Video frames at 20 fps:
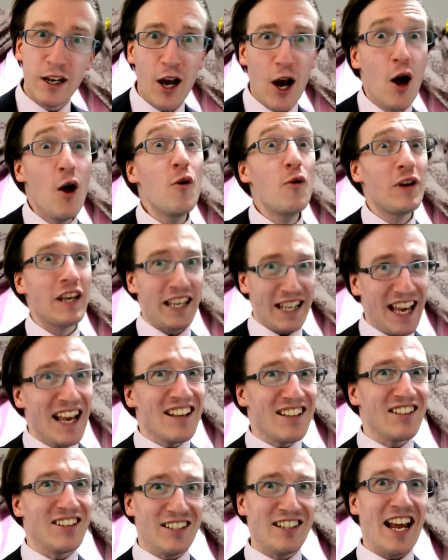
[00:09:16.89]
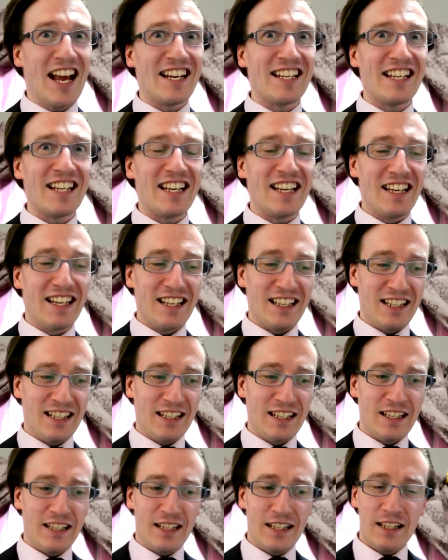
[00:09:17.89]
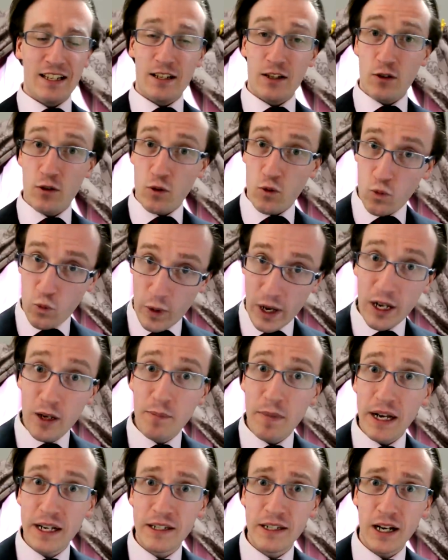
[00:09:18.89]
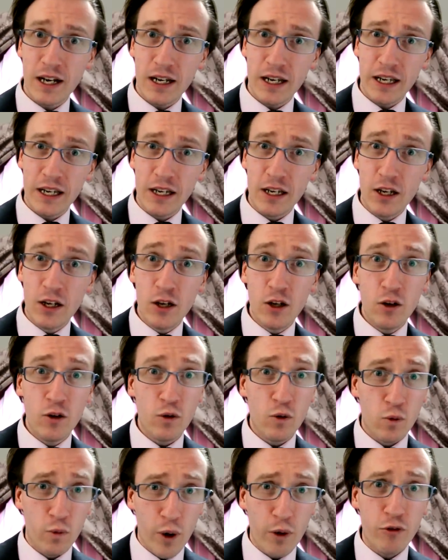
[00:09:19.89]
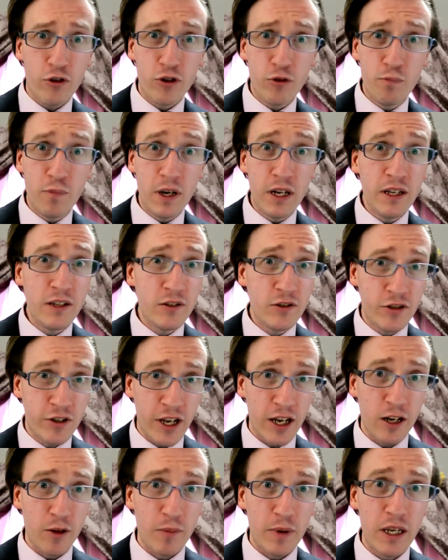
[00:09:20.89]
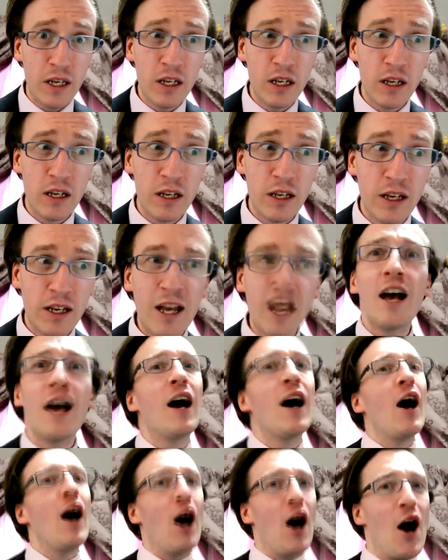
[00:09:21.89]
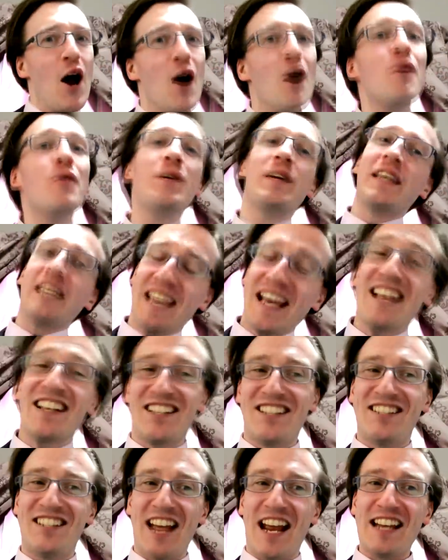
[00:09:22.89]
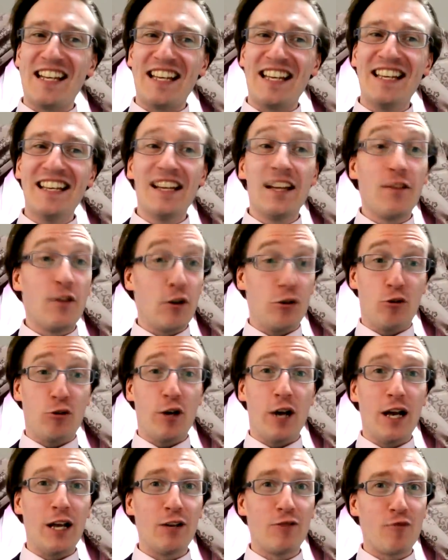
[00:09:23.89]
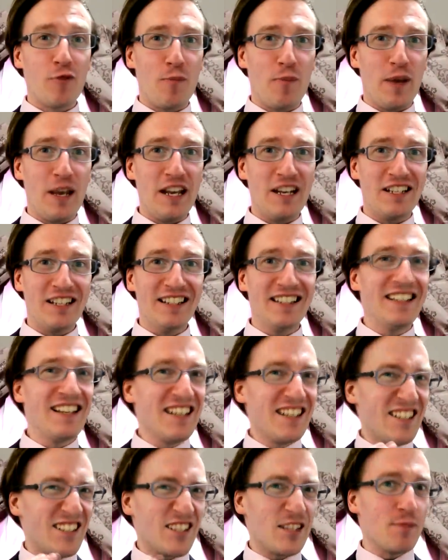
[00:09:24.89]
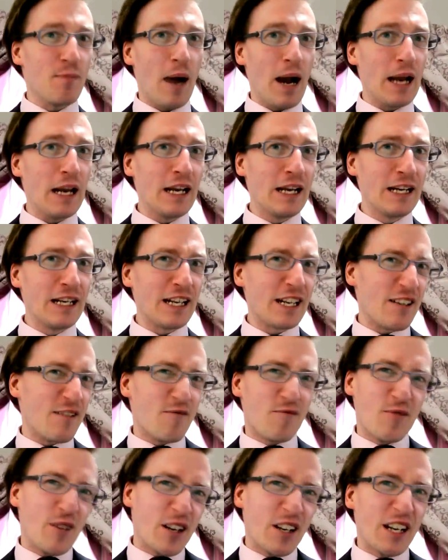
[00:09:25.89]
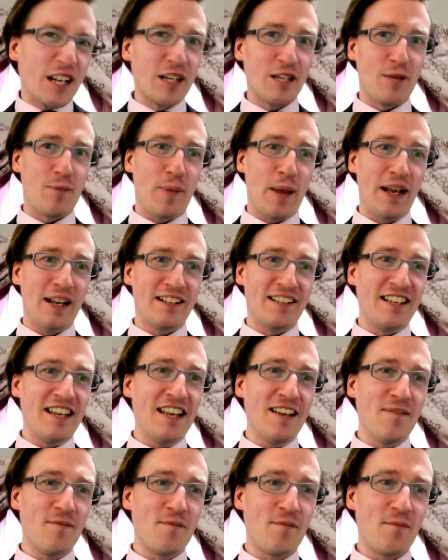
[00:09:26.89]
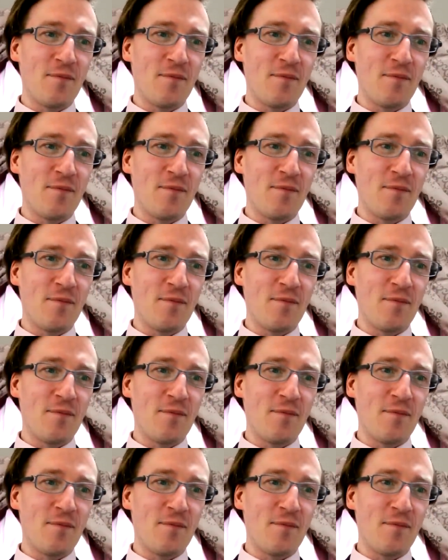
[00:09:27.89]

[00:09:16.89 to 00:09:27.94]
"Oh, yes, Daddy." "Well, my darling, won't you please tell me?" "Oh, yes, Daddy," the child repeated, smiling like a woodland pixie.